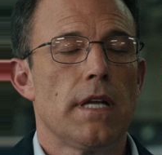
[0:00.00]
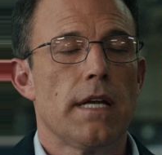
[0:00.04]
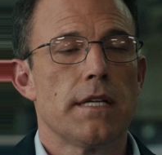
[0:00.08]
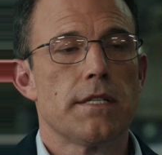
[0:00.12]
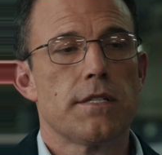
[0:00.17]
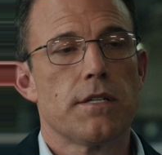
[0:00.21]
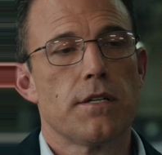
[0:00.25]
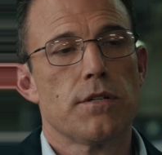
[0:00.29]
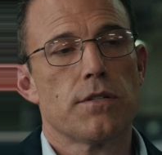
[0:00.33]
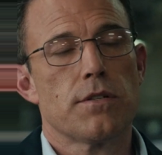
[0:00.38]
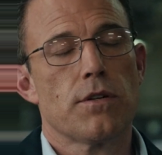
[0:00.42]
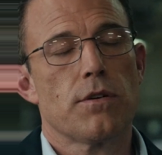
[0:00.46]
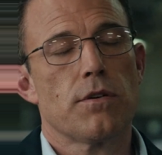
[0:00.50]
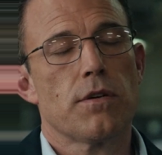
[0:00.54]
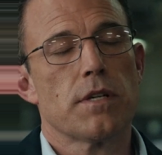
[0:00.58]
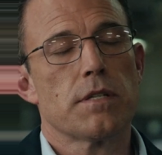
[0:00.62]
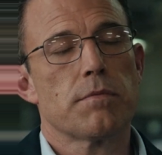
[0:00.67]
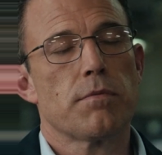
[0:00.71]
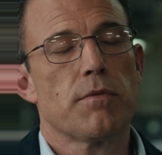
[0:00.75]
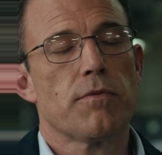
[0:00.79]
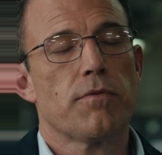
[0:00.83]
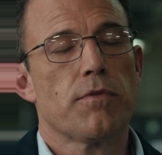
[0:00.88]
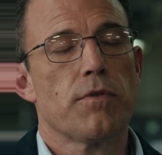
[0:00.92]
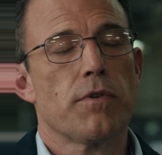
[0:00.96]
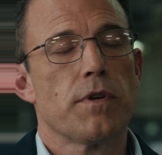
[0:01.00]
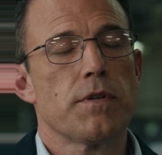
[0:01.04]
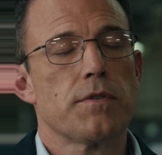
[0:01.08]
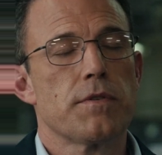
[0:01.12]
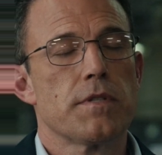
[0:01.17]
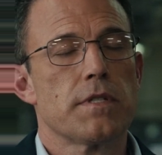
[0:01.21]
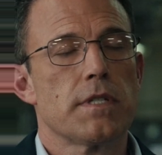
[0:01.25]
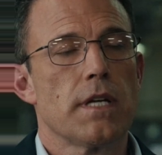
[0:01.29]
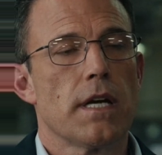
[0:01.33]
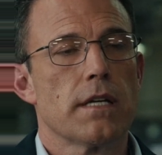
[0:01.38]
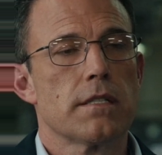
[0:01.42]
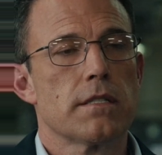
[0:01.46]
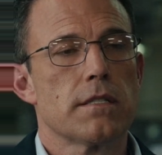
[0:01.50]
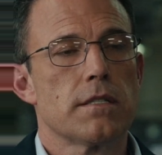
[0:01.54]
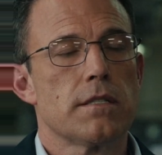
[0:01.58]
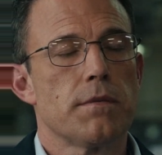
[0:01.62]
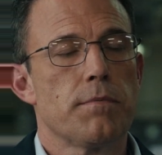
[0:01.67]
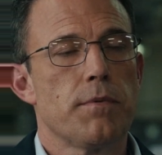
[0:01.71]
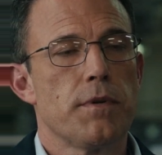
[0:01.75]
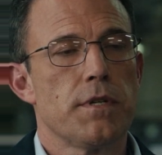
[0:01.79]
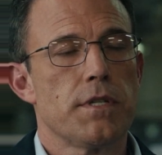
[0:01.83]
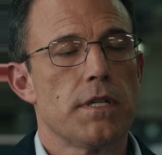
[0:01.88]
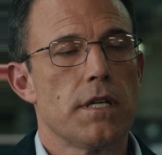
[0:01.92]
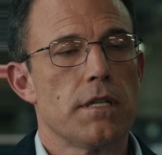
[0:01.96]
every name." Christian
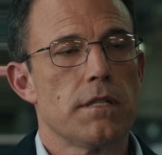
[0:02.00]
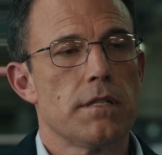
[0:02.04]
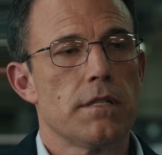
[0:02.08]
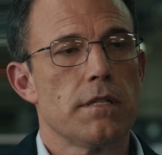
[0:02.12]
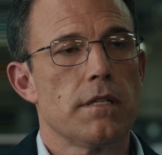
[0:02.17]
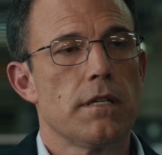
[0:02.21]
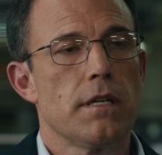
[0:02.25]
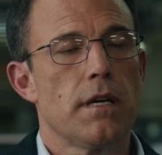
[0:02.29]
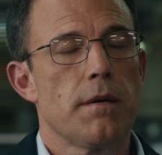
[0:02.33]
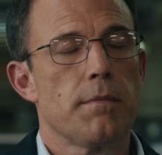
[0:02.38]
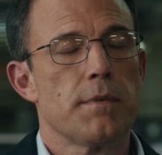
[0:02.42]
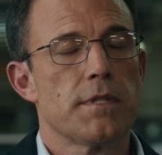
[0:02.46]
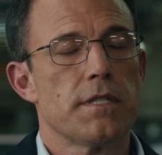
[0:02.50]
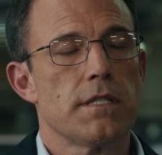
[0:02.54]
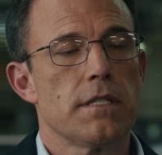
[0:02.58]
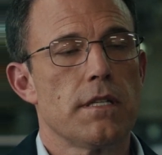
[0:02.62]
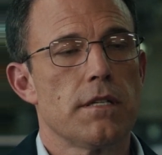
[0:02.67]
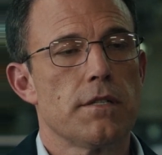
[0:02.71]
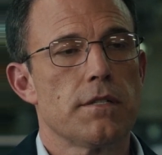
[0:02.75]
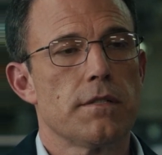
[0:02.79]
pulls out evidence